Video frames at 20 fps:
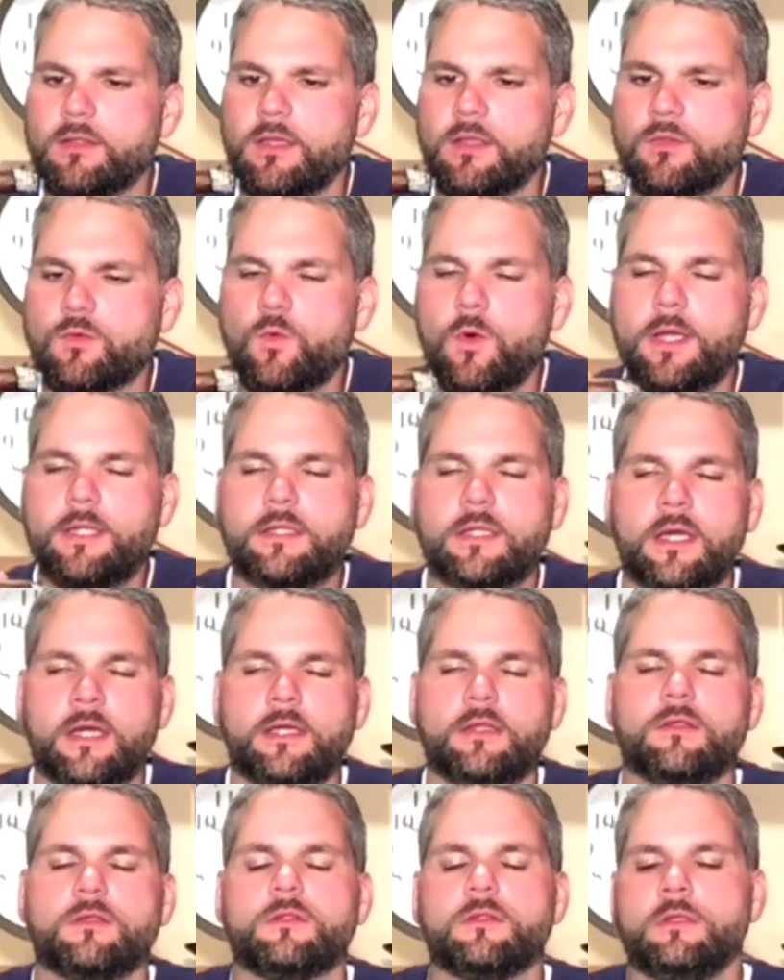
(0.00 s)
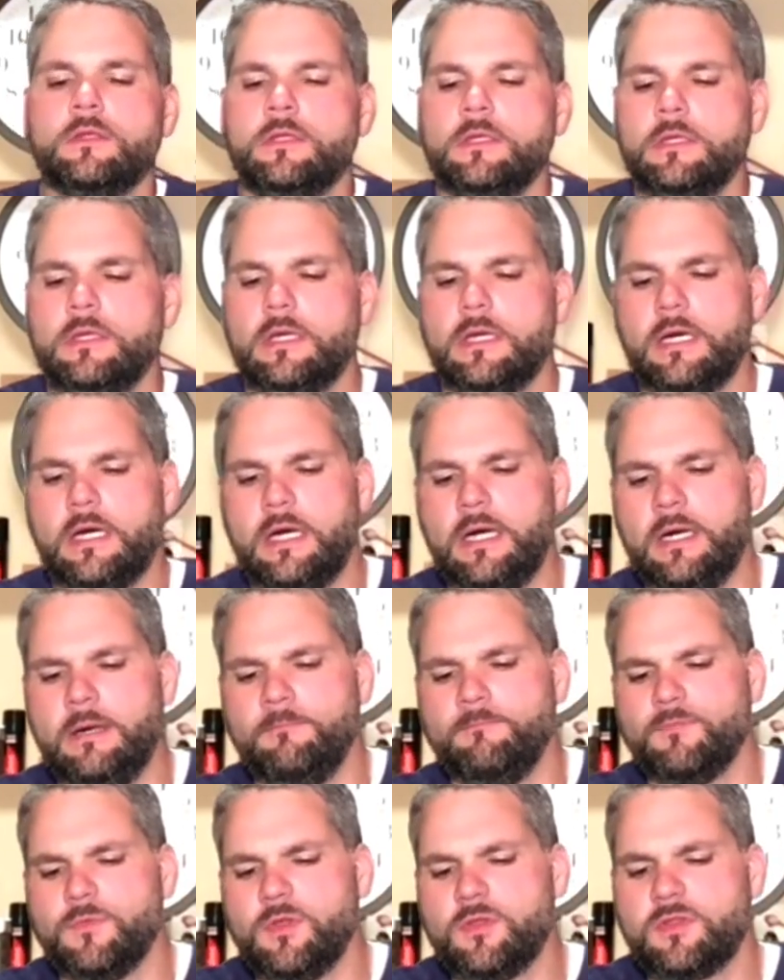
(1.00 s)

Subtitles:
It's quite nice. You